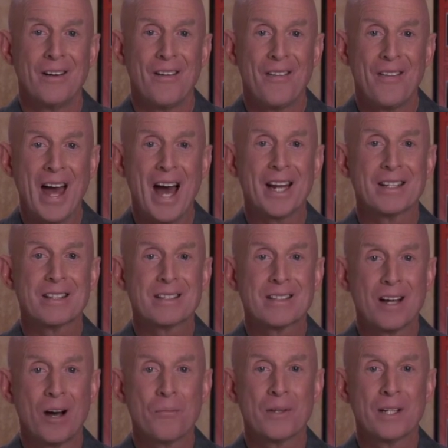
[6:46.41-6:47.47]
That is
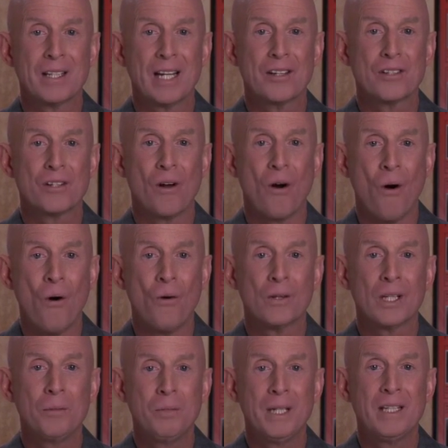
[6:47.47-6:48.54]
something that should
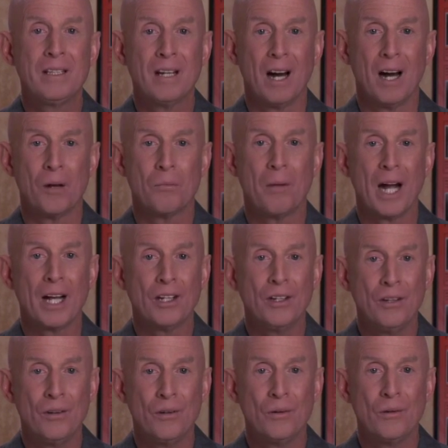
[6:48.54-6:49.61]
only be done by
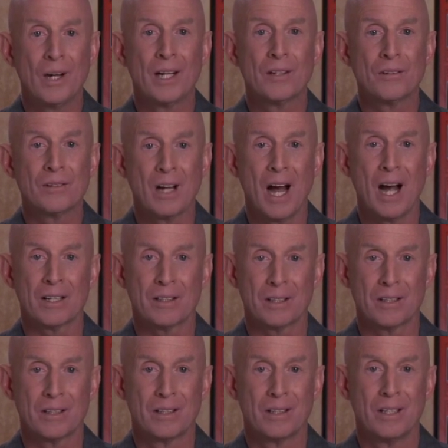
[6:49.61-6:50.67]
you and your doctor,
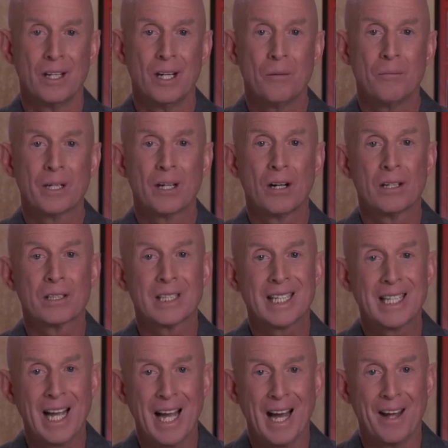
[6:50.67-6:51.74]
because
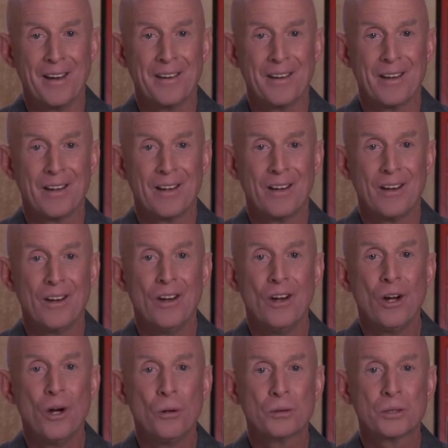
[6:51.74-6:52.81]
again,
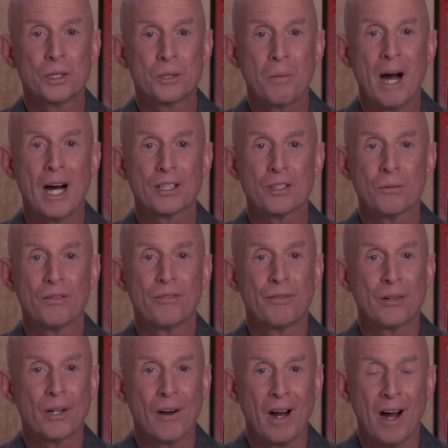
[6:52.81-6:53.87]
who is responsible for
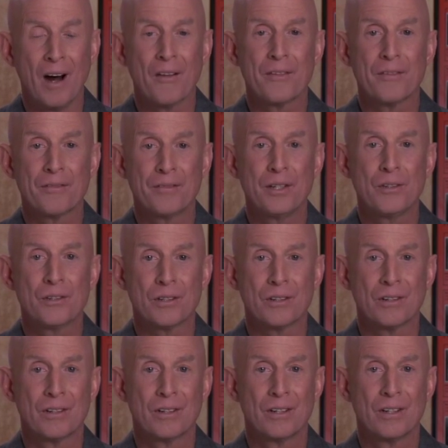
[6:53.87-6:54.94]
your health and future?
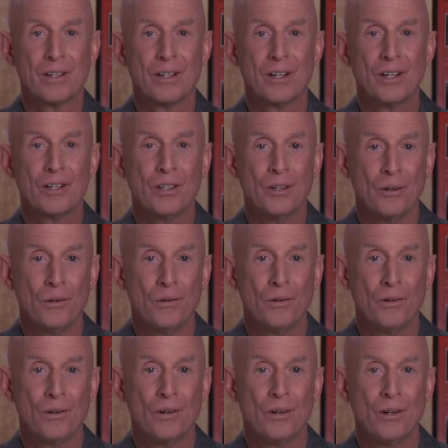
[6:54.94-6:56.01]
You
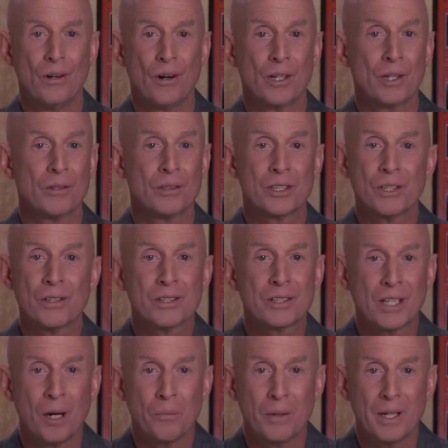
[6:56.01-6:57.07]
or your insurance
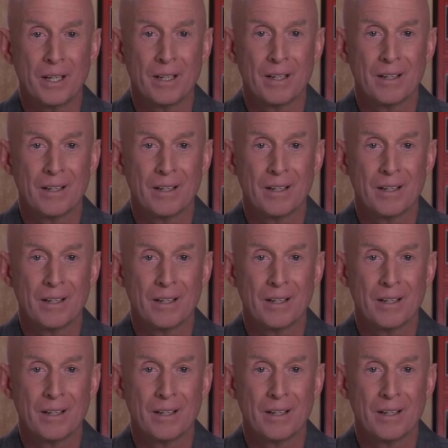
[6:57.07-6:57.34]
company?